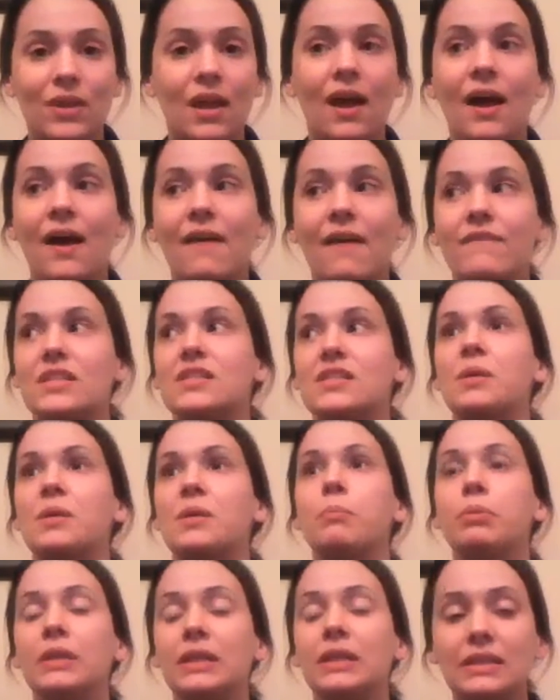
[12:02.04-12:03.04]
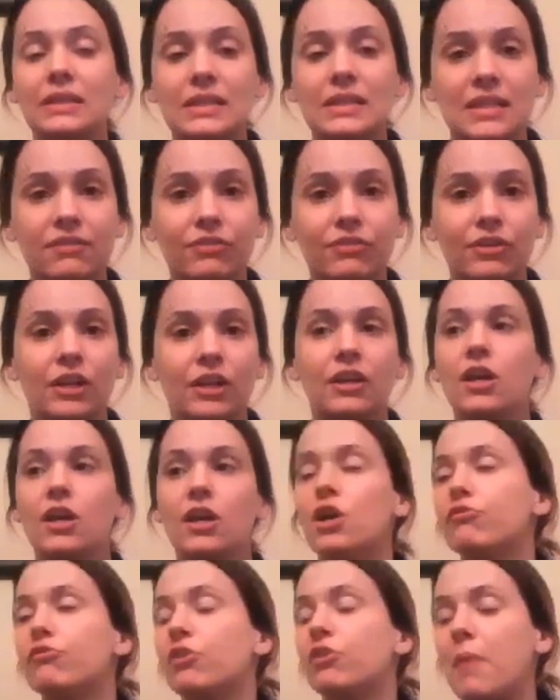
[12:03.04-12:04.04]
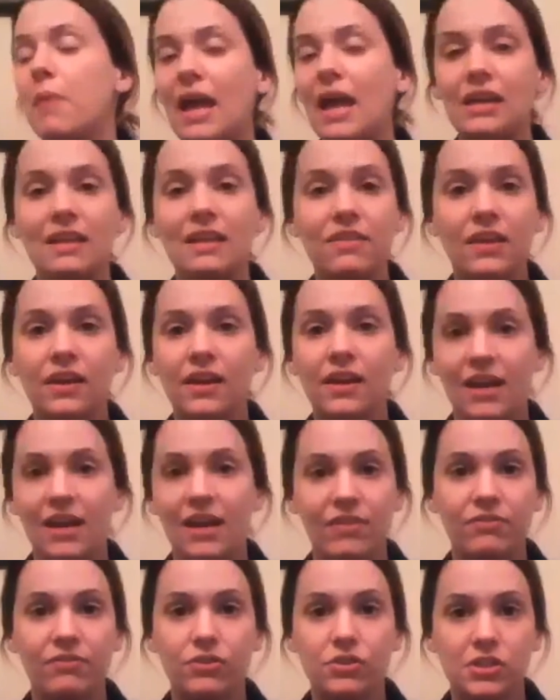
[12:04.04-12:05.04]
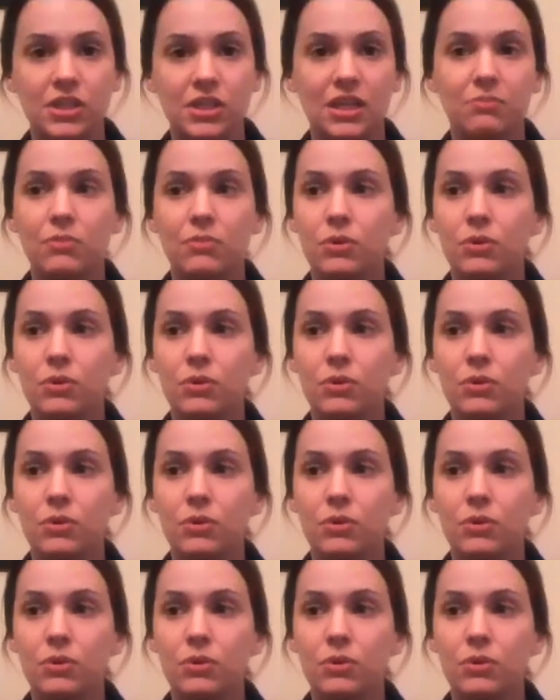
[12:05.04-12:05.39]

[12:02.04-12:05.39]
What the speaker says: have is completely different from anything I have ever seen.